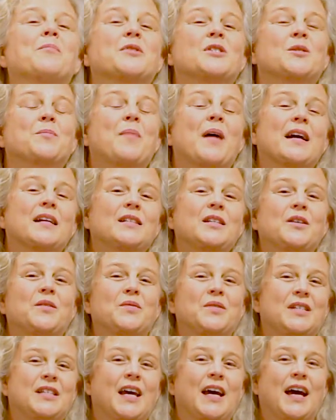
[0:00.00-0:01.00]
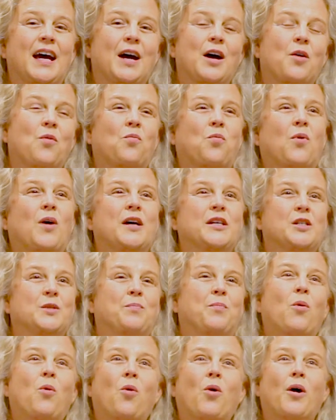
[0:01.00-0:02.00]
Perspectives was
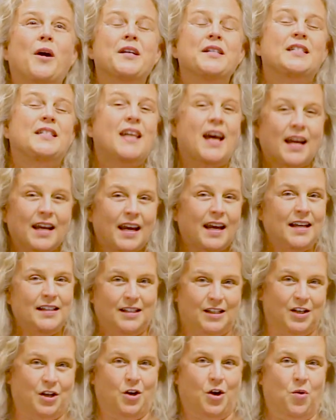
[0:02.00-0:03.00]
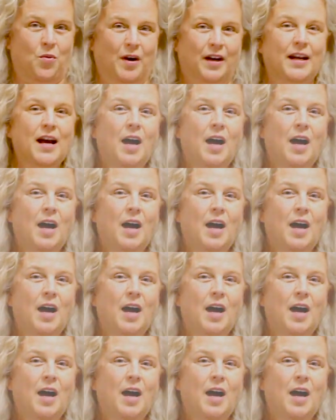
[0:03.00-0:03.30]
born decades ago. It